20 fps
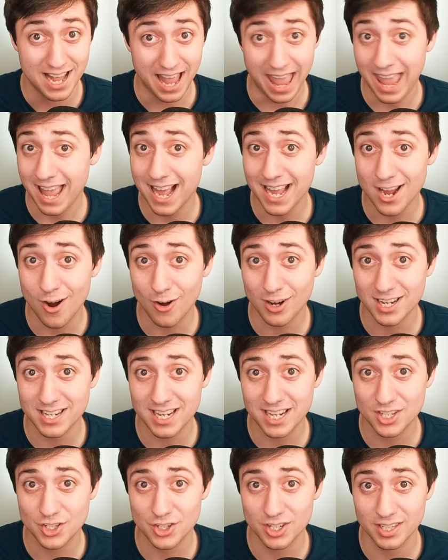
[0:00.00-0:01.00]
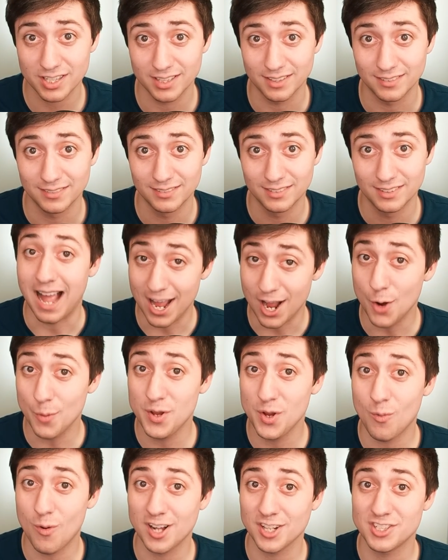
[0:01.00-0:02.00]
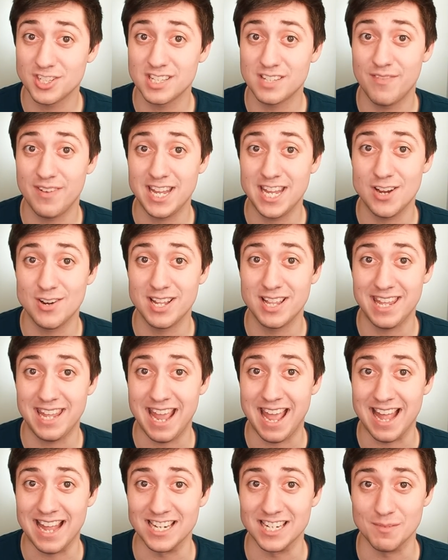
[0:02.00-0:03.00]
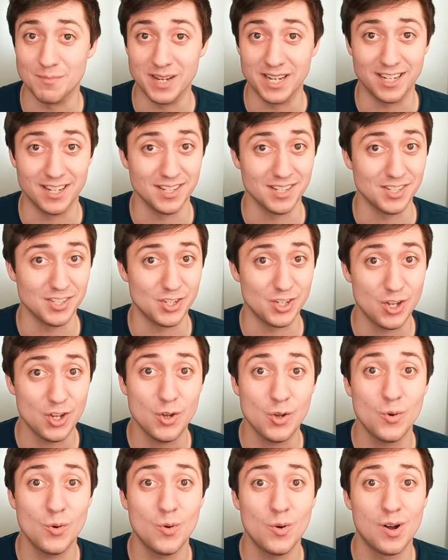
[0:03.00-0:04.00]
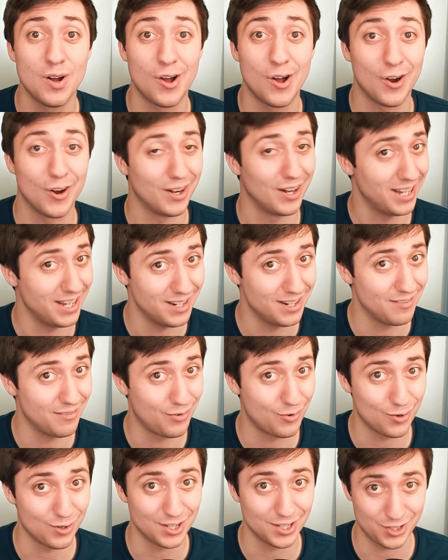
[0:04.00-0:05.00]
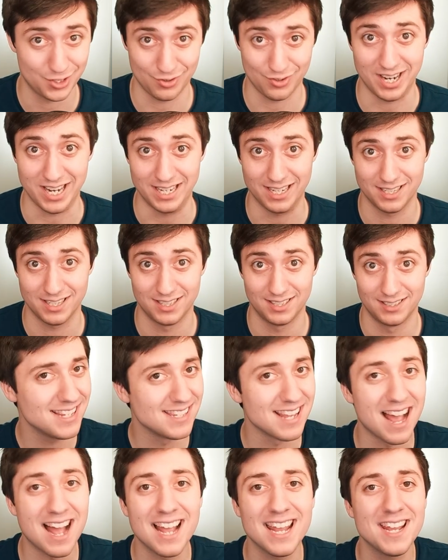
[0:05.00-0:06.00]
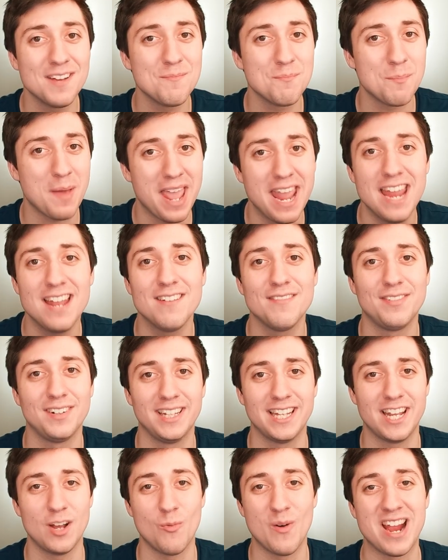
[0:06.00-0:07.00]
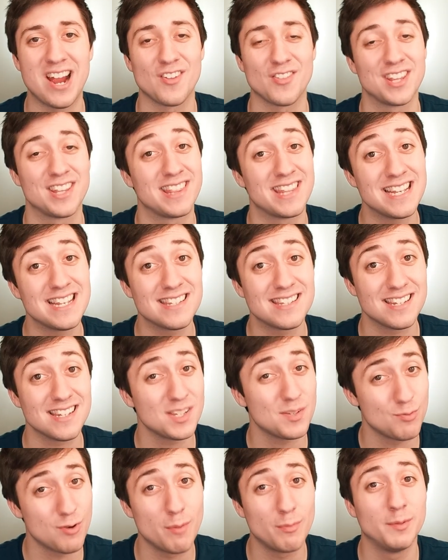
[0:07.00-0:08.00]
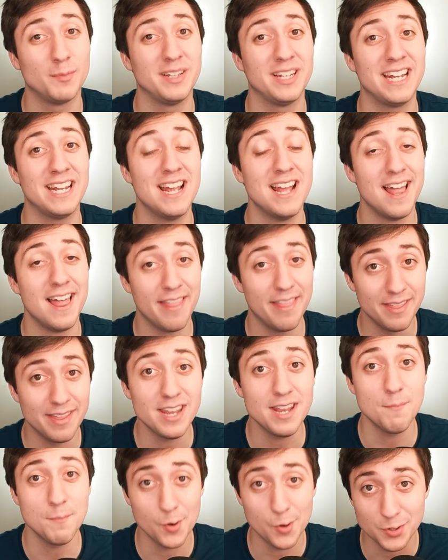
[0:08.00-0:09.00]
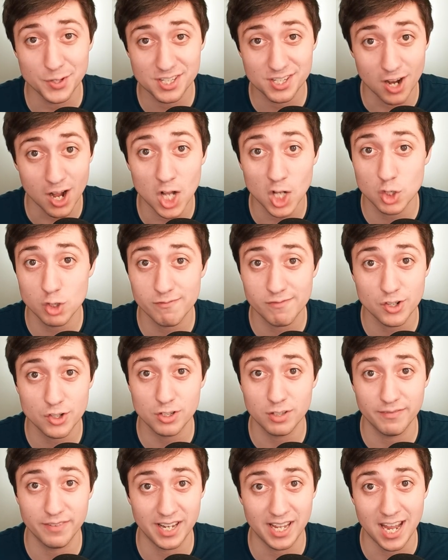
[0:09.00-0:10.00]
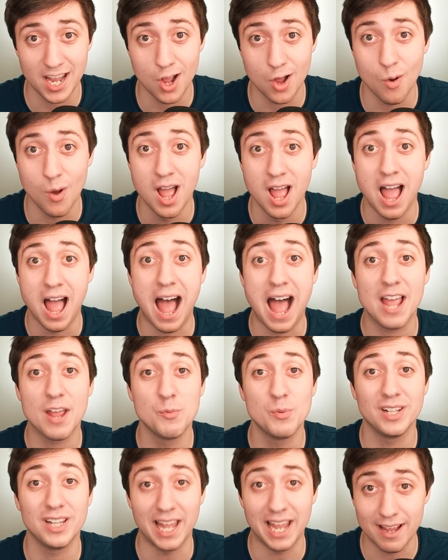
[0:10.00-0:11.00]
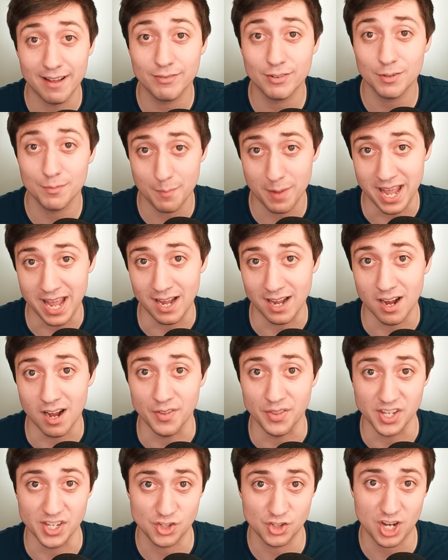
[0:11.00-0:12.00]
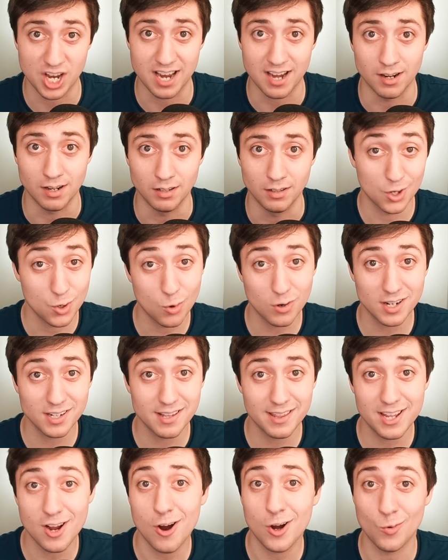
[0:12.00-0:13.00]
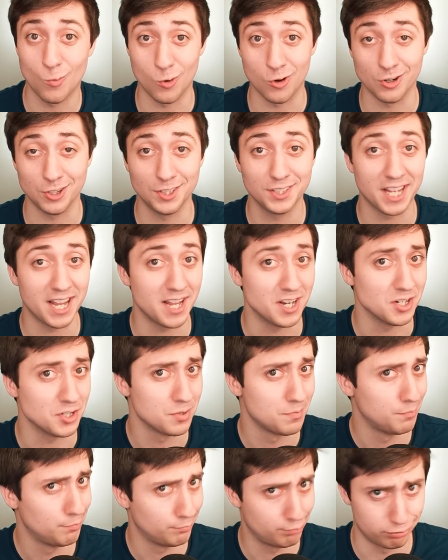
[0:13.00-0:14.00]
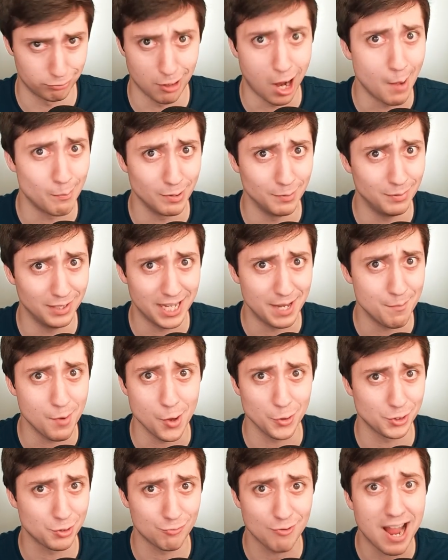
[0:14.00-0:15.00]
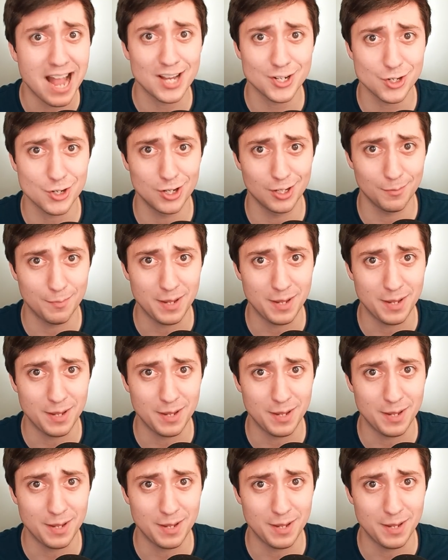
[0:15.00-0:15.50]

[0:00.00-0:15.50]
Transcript: AI art addiction, I hope you watch this video to the end because you are in for a treat. The thing is, I am painfully aware that this is probably the most controversial video I will ever make on this channel. According to the art world, and probably most rational